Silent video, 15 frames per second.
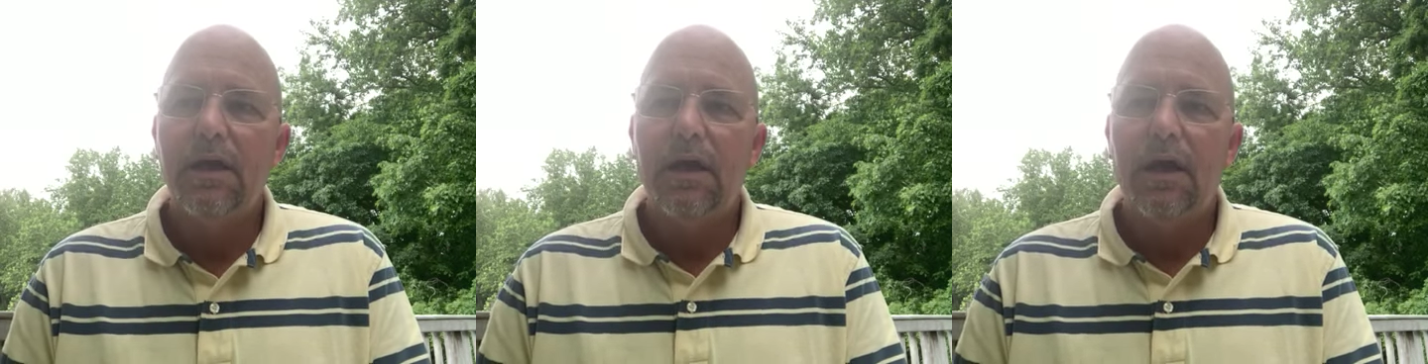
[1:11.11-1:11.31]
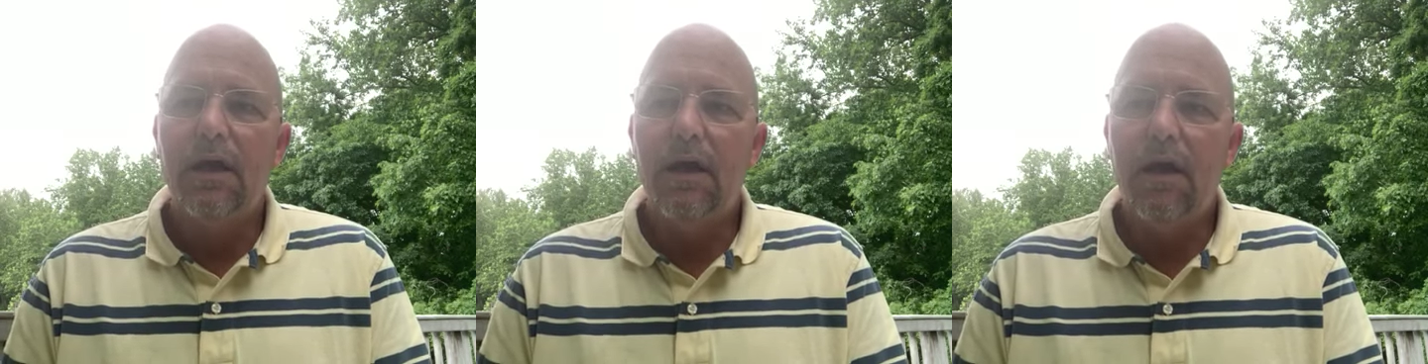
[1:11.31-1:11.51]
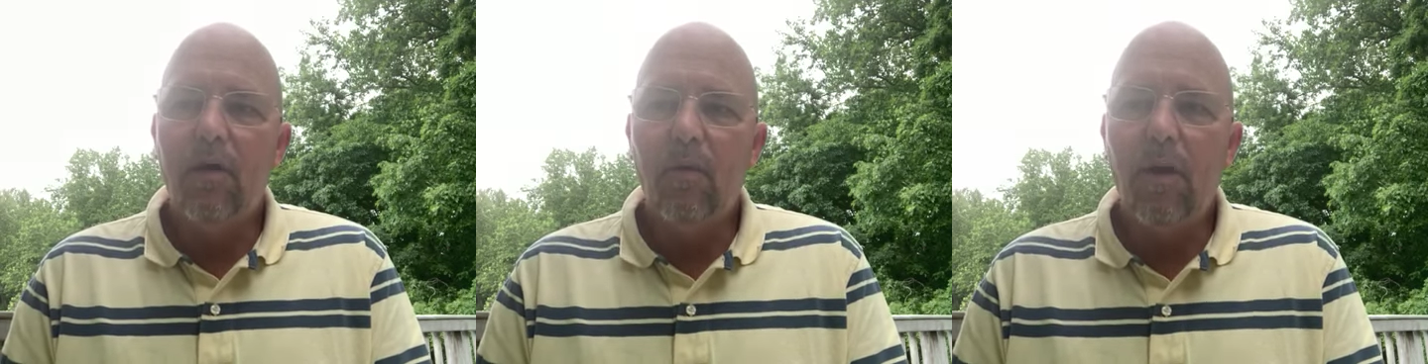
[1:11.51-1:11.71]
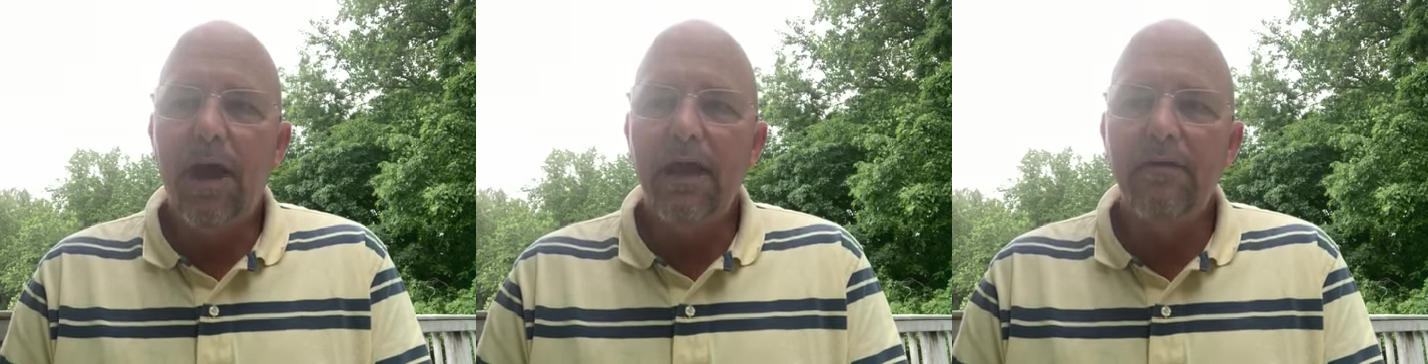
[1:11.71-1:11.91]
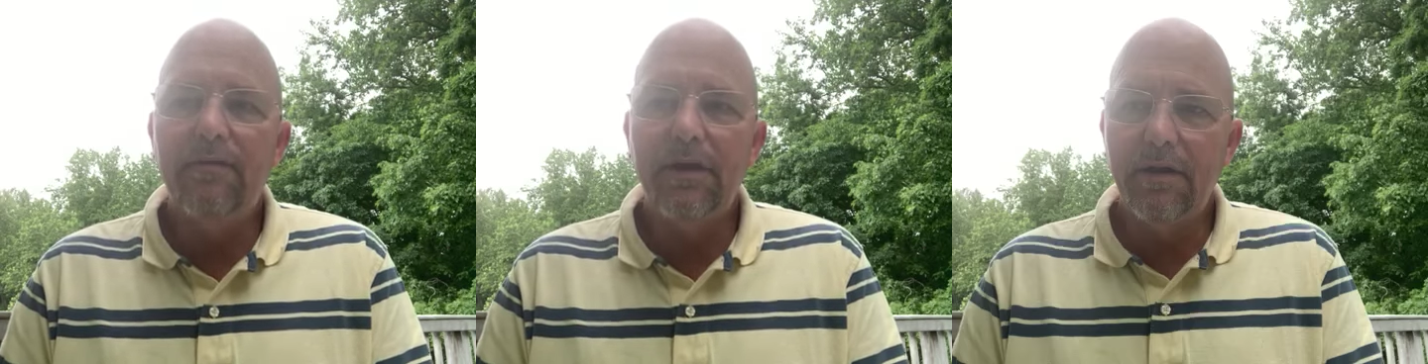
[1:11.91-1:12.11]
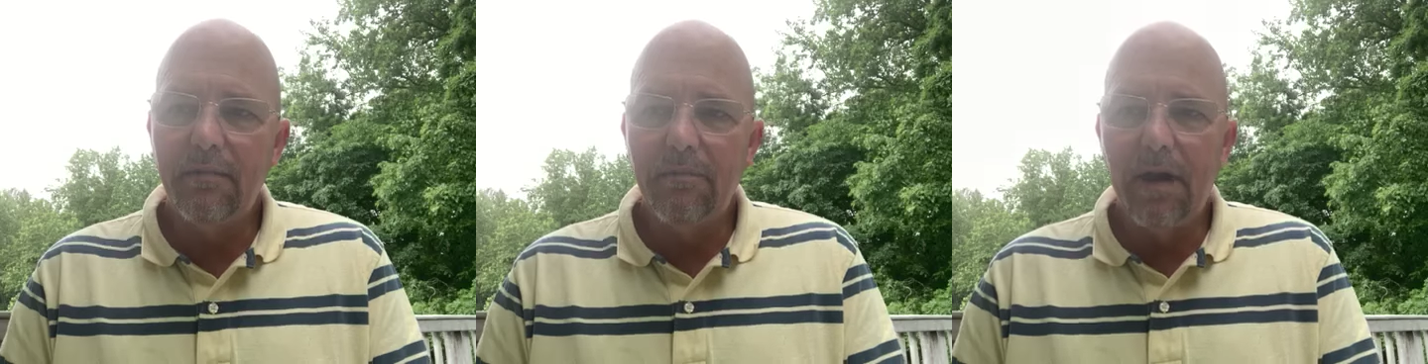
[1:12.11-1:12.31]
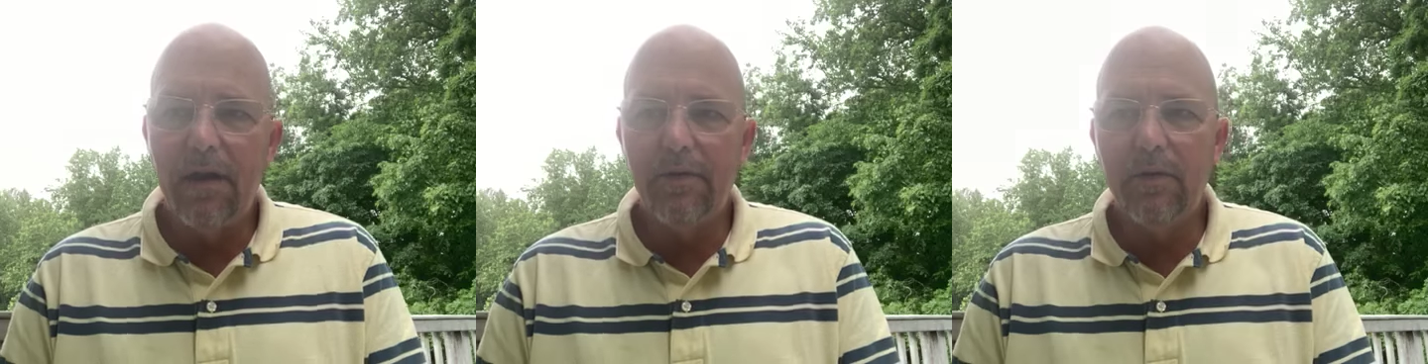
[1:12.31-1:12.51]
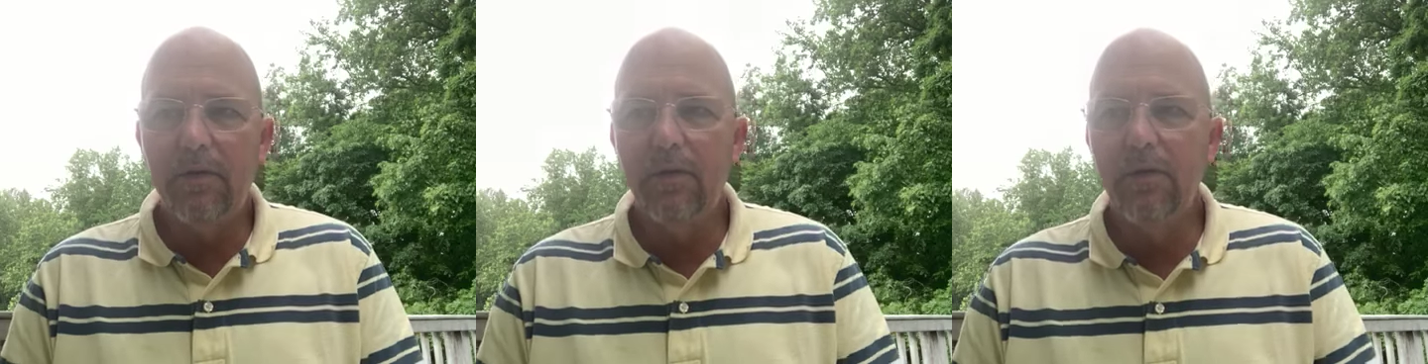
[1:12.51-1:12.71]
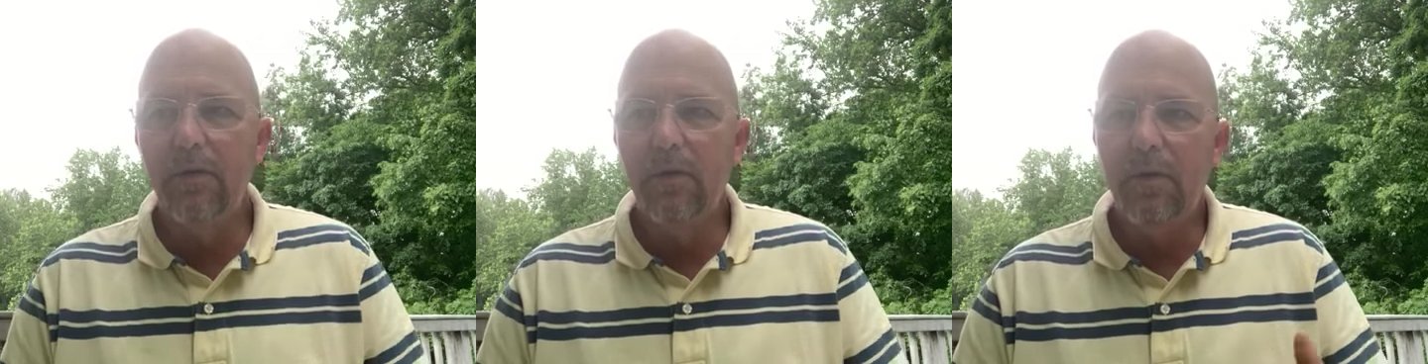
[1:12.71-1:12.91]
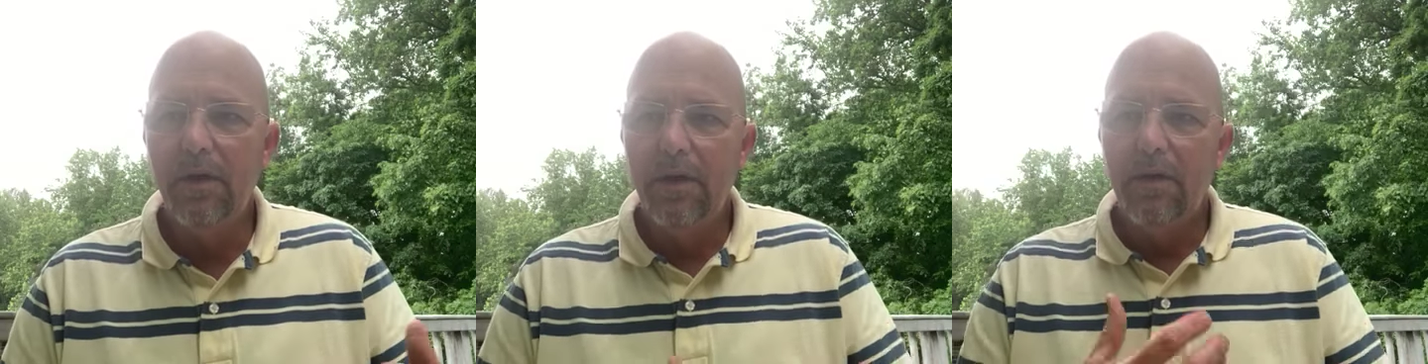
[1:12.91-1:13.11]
a wife and a mother who